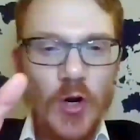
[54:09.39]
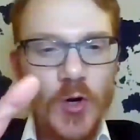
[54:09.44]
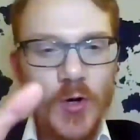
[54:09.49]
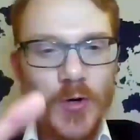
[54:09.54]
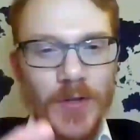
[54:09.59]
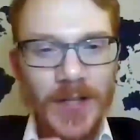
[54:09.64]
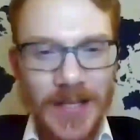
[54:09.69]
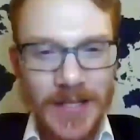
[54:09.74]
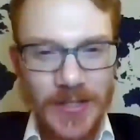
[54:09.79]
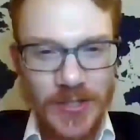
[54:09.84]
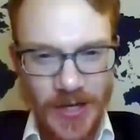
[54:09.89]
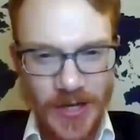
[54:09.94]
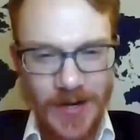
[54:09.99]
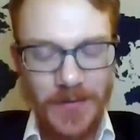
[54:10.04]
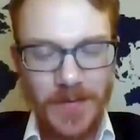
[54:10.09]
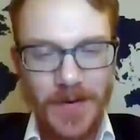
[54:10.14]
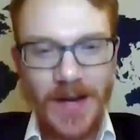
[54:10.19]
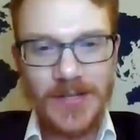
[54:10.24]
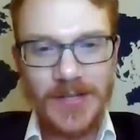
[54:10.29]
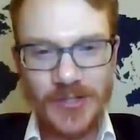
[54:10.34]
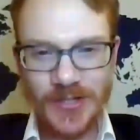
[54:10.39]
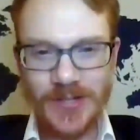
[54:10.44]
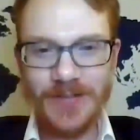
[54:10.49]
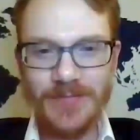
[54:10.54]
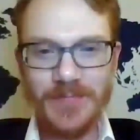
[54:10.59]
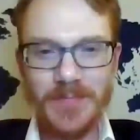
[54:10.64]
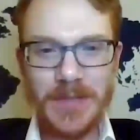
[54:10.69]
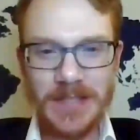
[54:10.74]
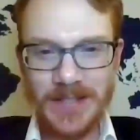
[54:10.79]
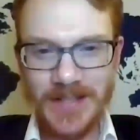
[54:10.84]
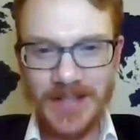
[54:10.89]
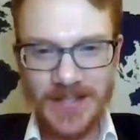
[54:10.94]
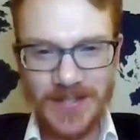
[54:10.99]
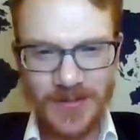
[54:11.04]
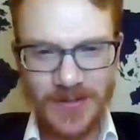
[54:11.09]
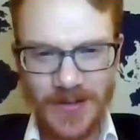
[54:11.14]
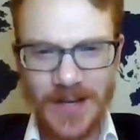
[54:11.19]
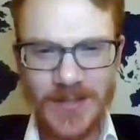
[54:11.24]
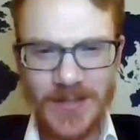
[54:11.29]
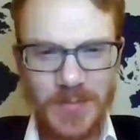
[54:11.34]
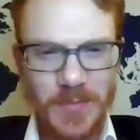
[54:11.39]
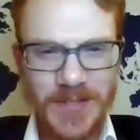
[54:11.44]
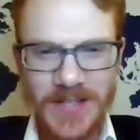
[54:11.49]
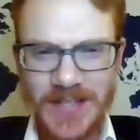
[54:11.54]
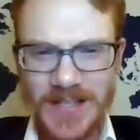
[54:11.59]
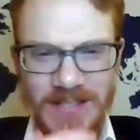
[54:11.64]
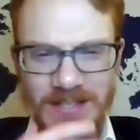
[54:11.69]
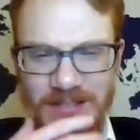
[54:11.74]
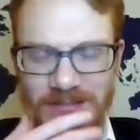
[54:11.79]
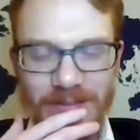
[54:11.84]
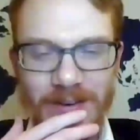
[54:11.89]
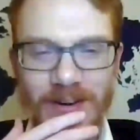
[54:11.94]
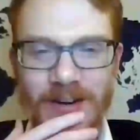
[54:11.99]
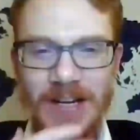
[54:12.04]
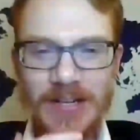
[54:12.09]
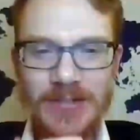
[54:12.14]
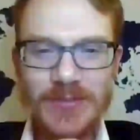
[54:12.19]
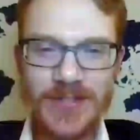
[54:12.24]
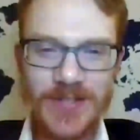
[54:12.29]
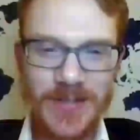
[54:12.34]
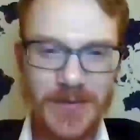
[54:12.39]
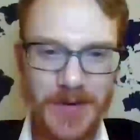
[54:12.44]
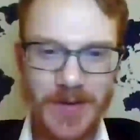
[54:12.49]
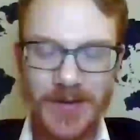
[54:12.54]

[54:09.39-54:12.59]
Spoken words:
early generation of Middle Eastern expertise is very interesting.